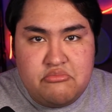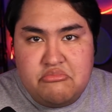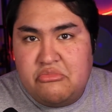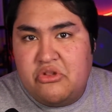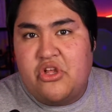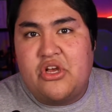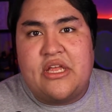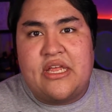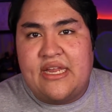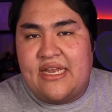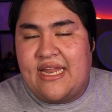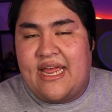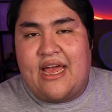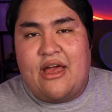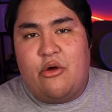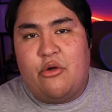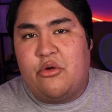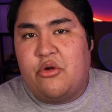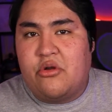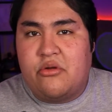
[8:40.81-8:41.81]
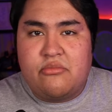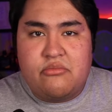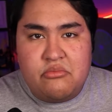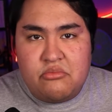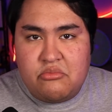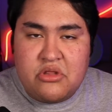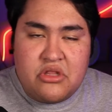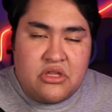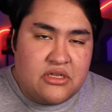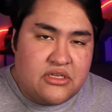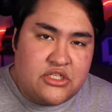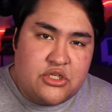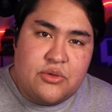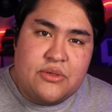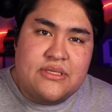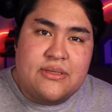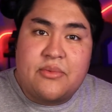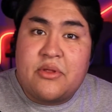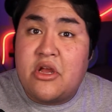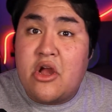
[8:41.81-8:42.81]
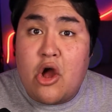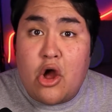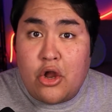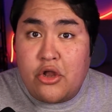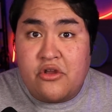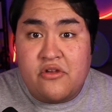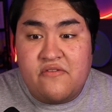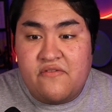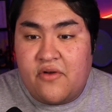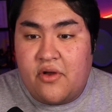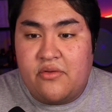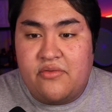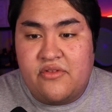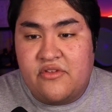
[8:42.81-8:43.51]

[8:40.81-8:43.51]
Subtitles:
looking down or doing something on your phone.